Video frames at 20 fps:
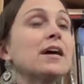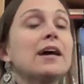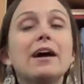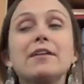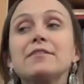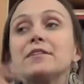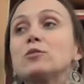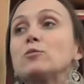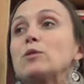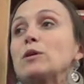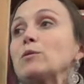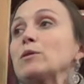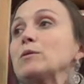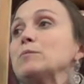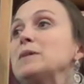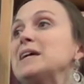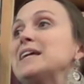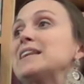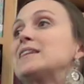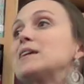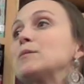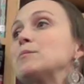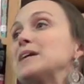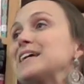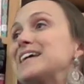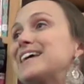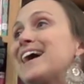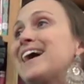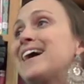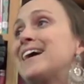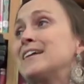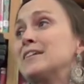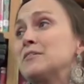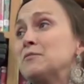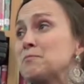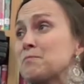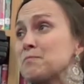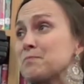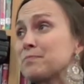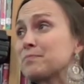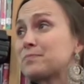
And then we would meet them again